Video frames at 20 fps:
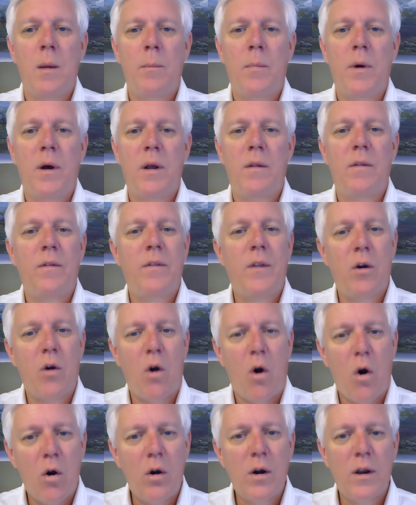But
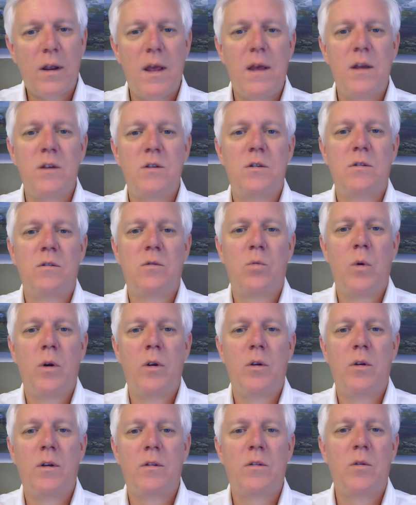there are occasions where
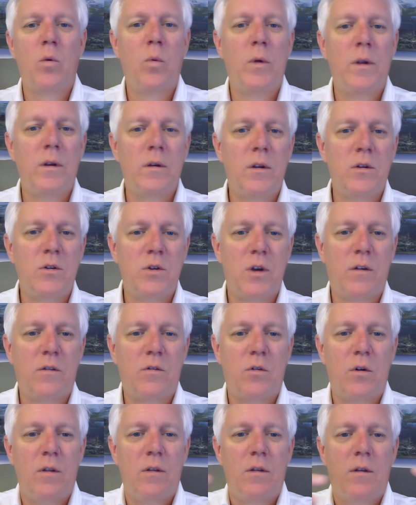you get the wind
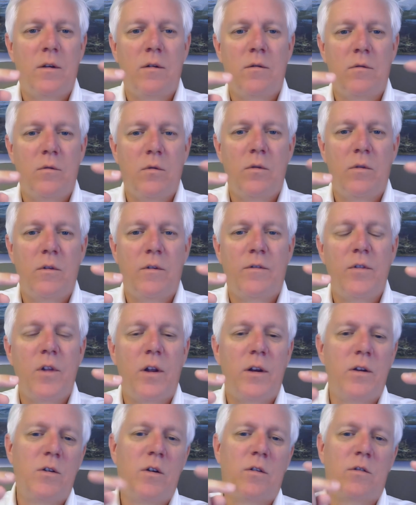adjuster and the
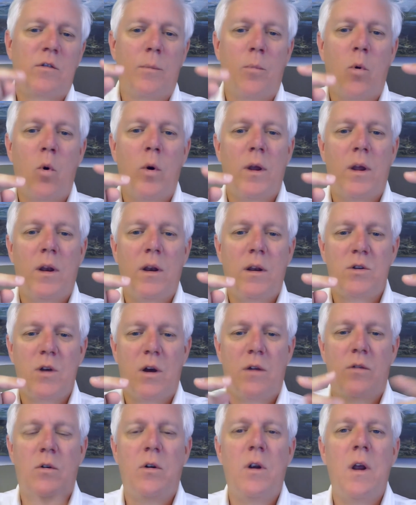flood adjuster pointing at each
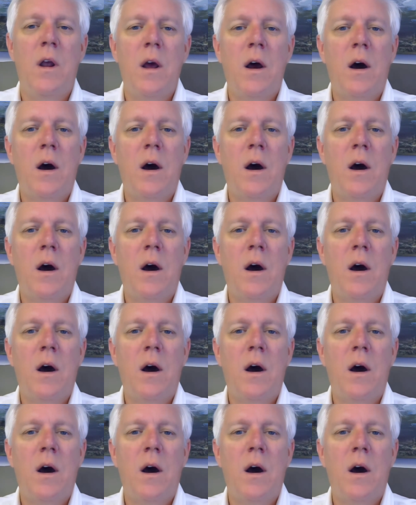other.